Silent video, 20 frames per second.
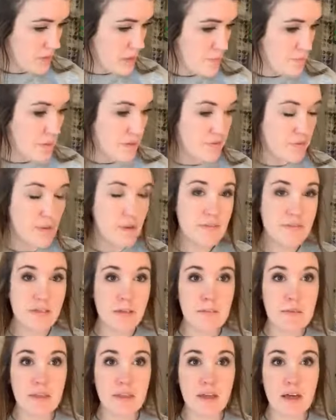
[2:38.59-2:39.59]
but if you have
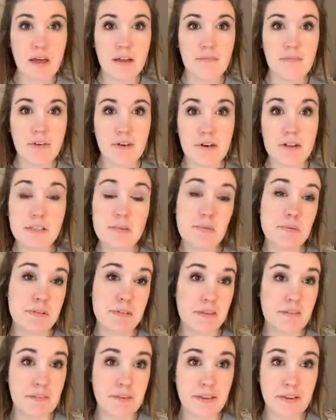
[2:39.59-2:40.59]
something that very
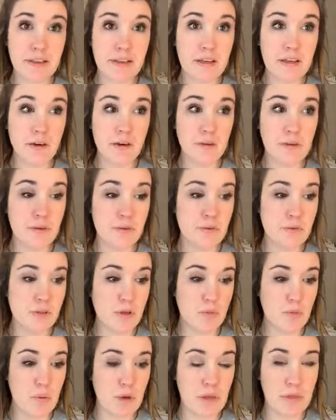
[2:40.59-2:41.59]
specifically goes
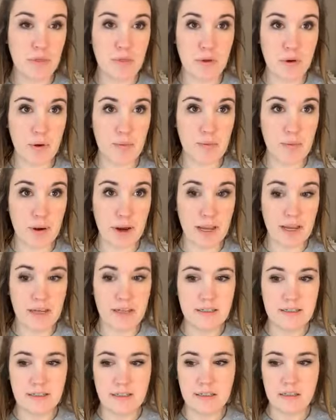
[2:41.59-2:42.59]
with your
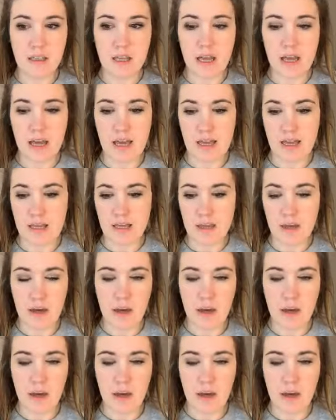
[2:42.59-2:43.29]
brand, like,